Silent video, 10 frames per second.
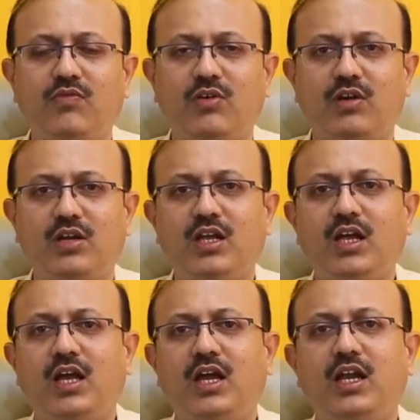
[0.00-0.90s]
for,
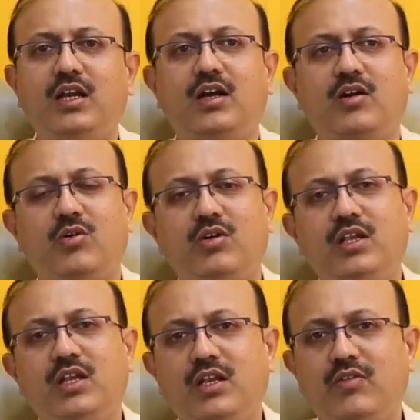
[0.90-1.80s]
and
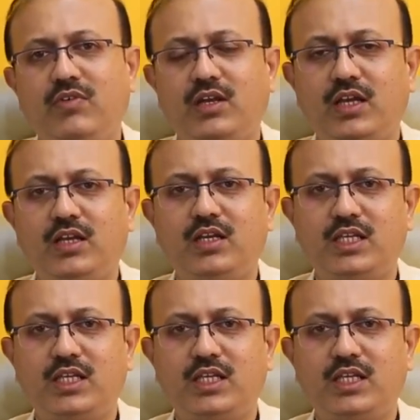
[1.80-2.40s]
accordingly we can